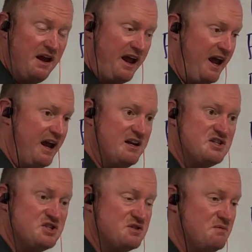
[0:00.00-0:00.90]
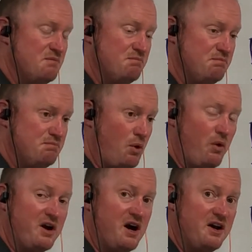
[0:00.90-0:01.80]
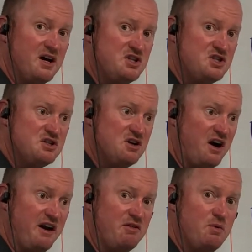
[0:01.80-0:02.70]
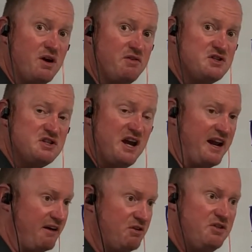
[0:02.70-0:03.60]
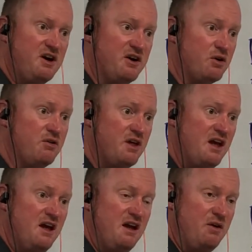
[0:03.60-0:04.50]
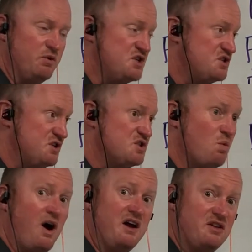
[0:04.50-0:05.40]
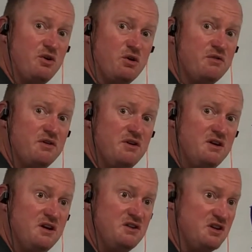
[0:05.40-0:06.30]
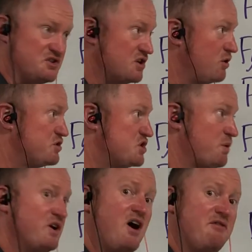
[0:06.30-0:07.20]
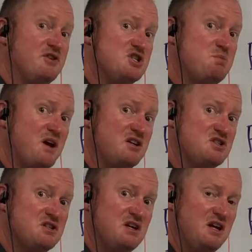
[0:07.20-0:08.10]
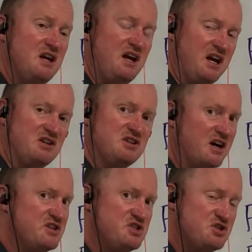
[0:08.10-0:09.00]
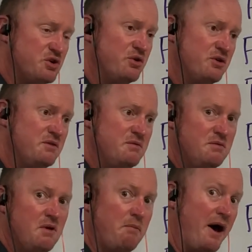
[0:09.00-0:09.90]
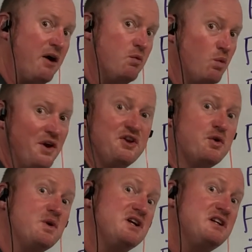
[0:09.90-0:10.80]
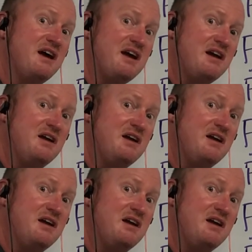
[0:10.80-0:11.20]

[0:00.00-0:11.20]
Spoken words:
And it's pulling on us, on every one of us, and everything on Earth, which is why the Earth doesn't go straight off into space. It does turn about 1 degree a day.